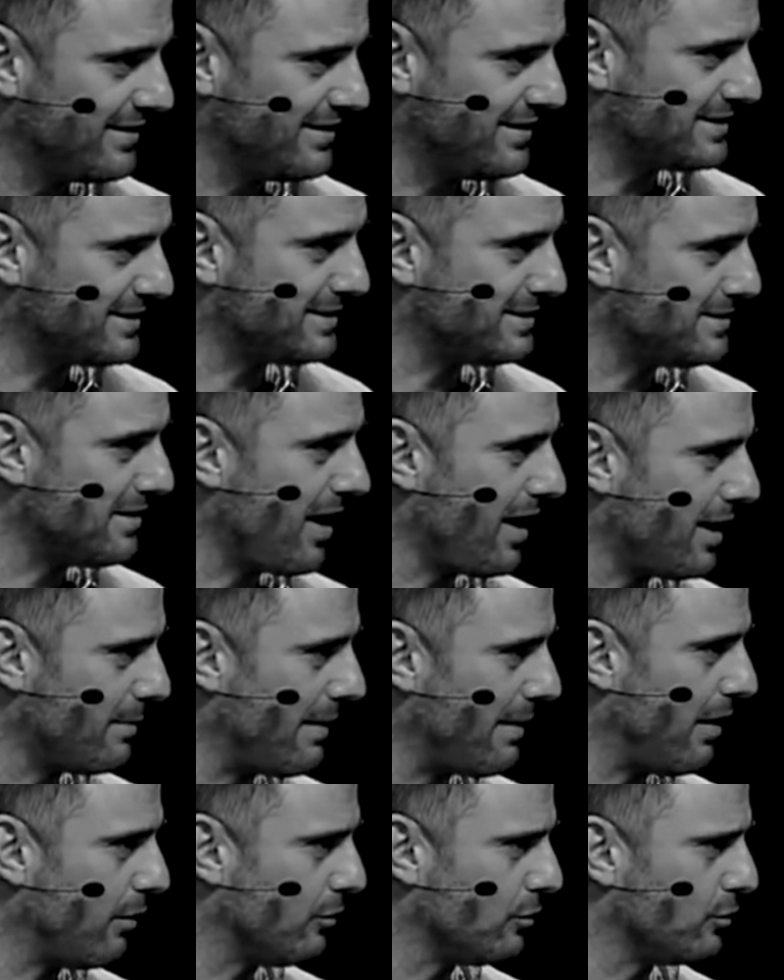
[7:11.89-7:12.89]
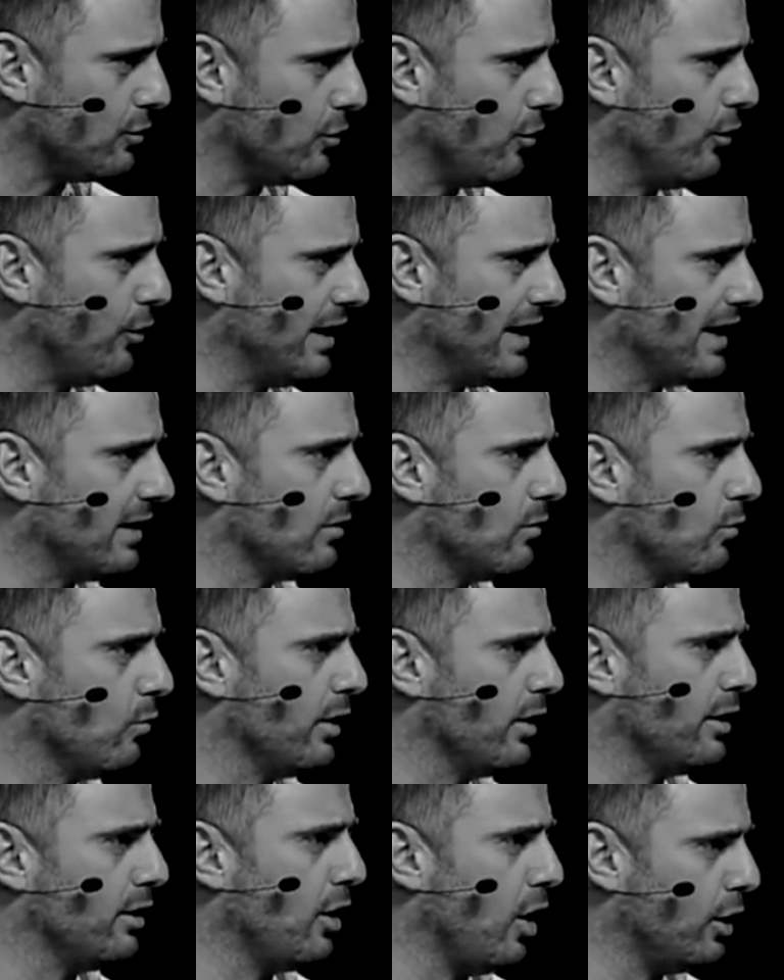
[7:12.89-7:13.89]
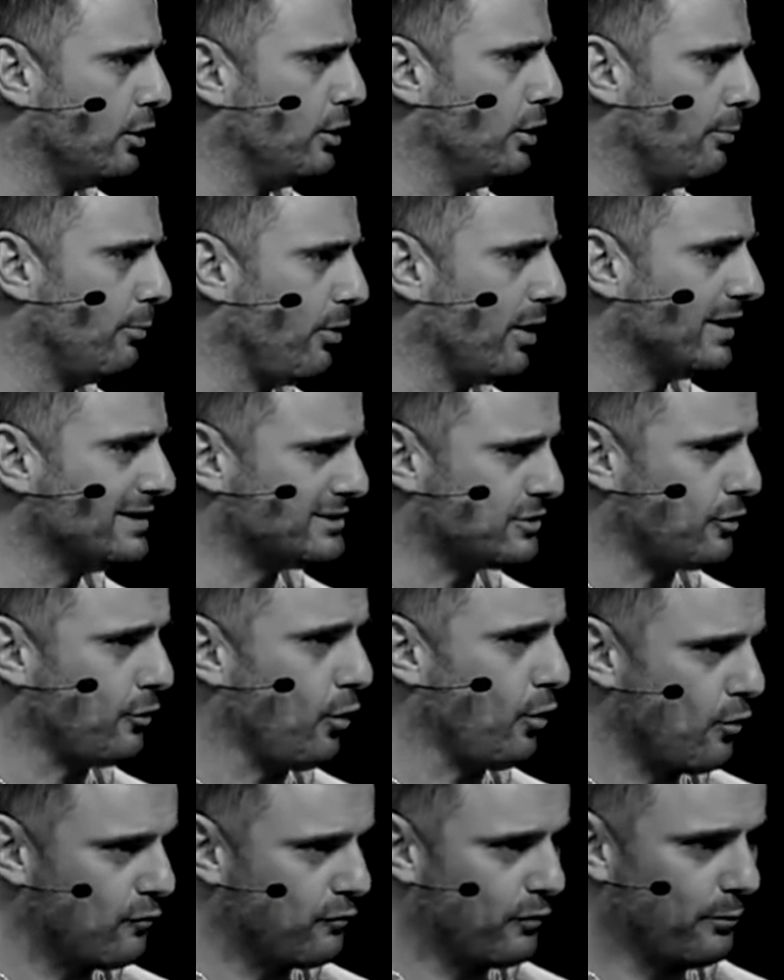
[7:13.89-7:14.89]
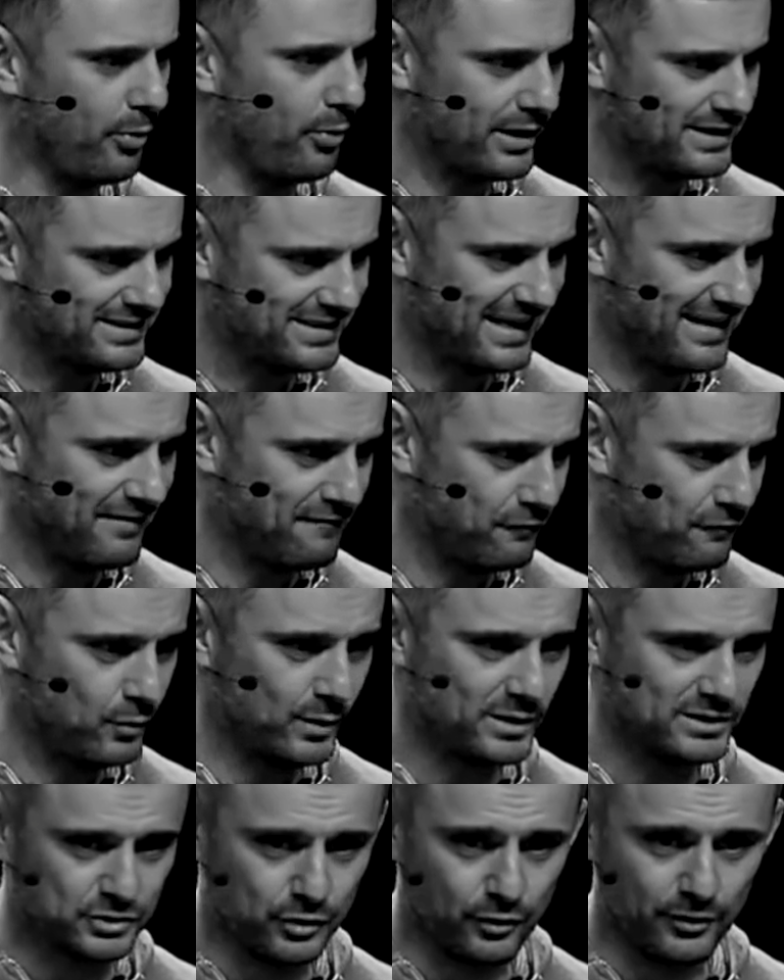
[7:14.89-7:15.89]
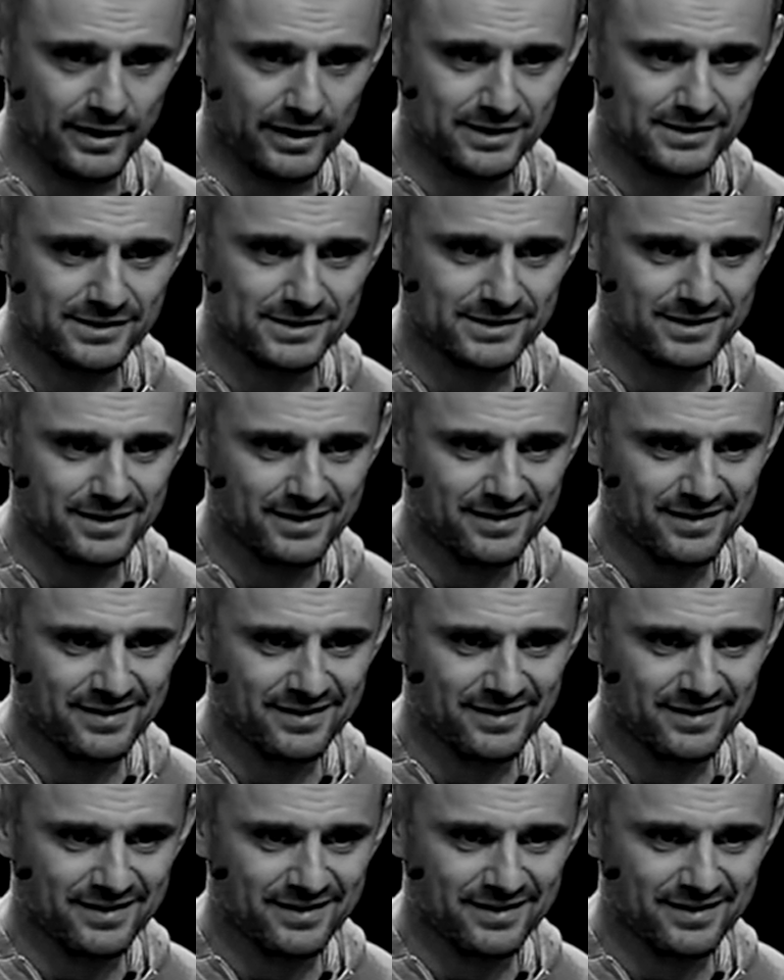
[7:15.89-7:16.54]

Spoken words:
This is not about learning what an underpriced or overpriced influencer is.